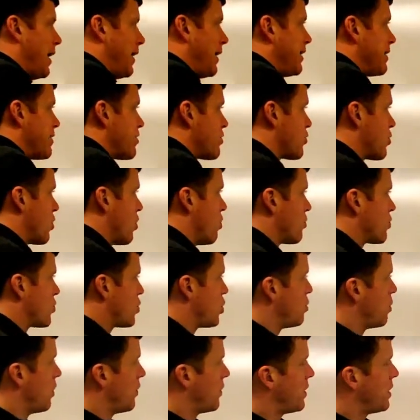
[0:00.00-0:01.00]
So
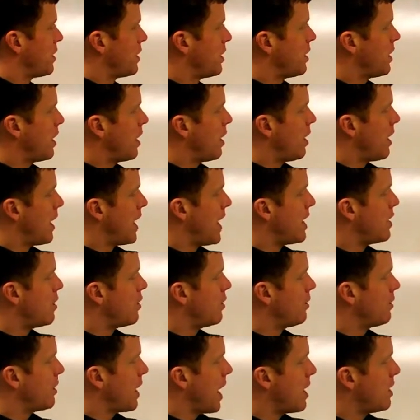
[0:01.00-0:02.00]
2 on the
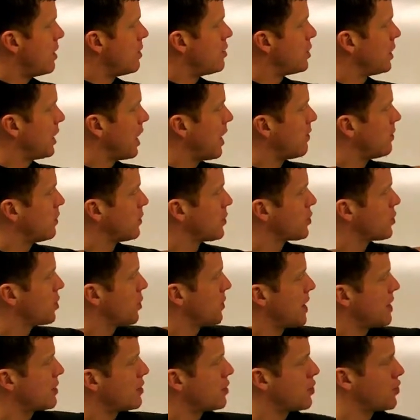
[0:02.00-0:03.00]
inner energy level, so
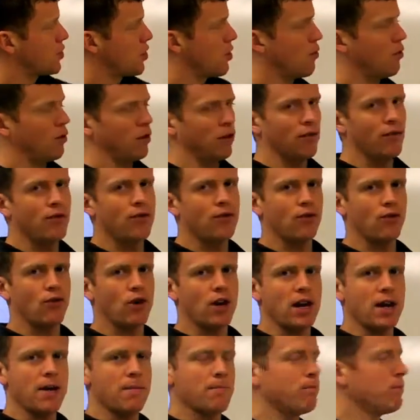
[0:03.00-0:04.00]
that's a total of
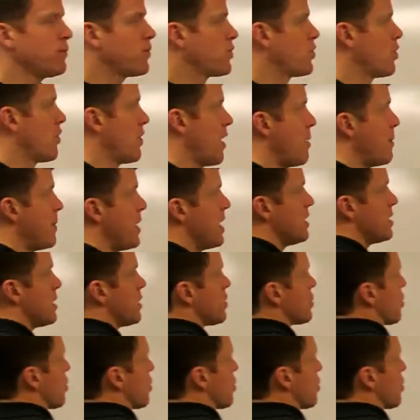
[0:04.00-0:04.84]
3. So that means it's